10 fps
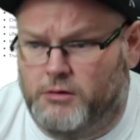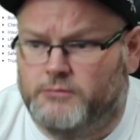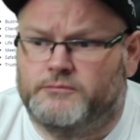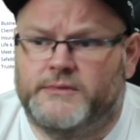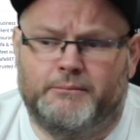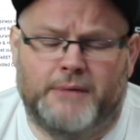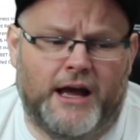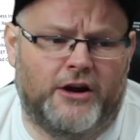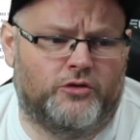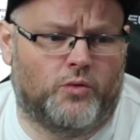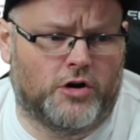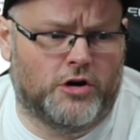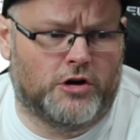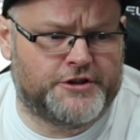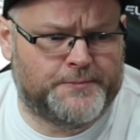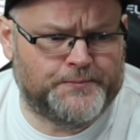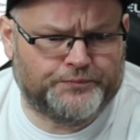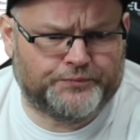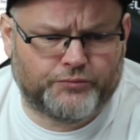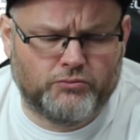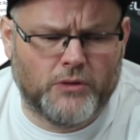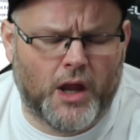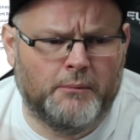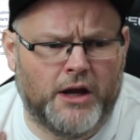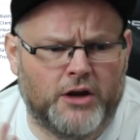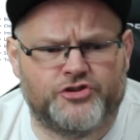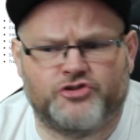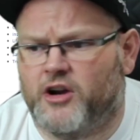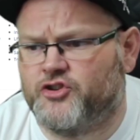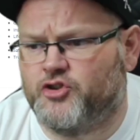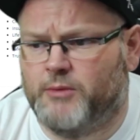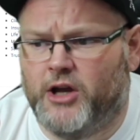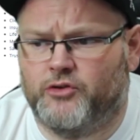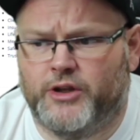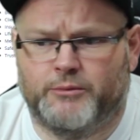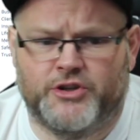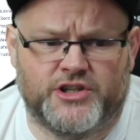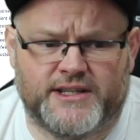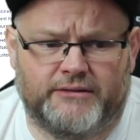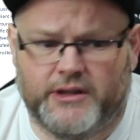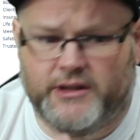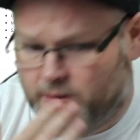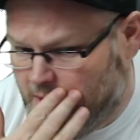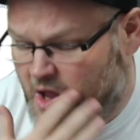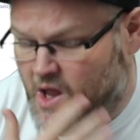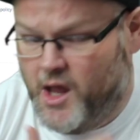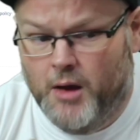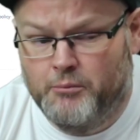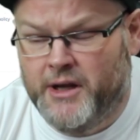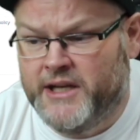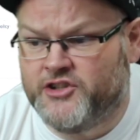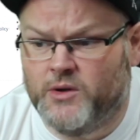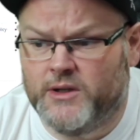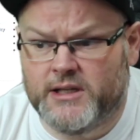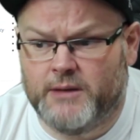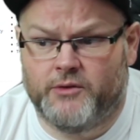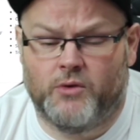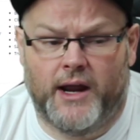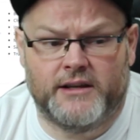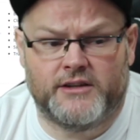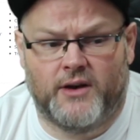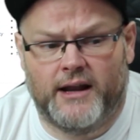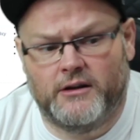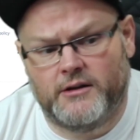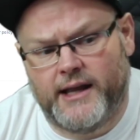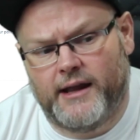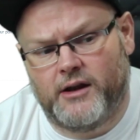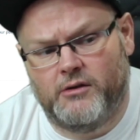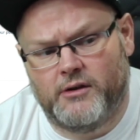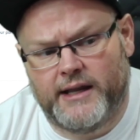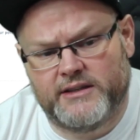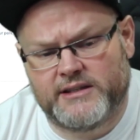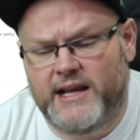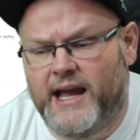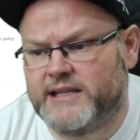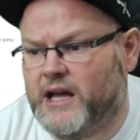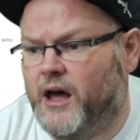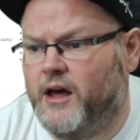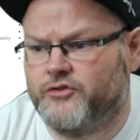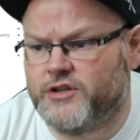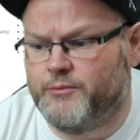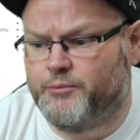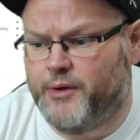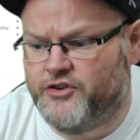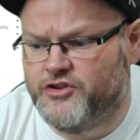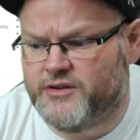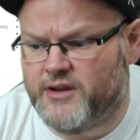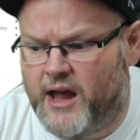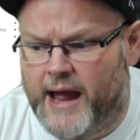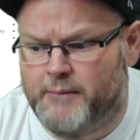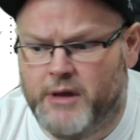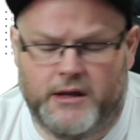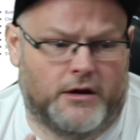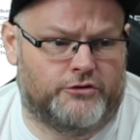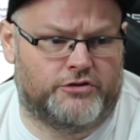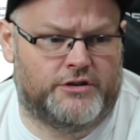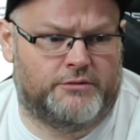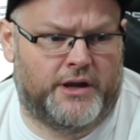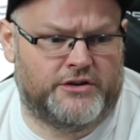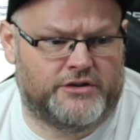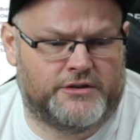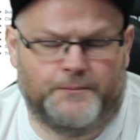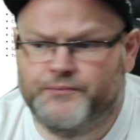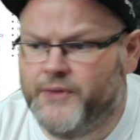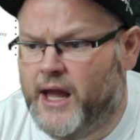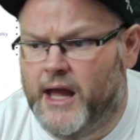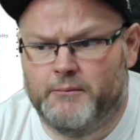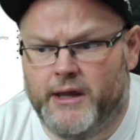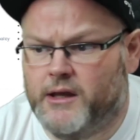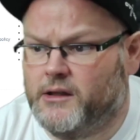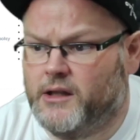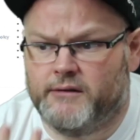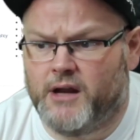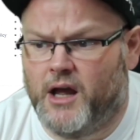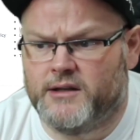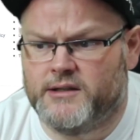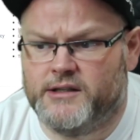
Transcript: in my own words, my own structure, my own images, everything. But he's doing something right. So I look at and go, okay, this guy's got hundreds of pages. I make hundreds of pages. I make a lot of content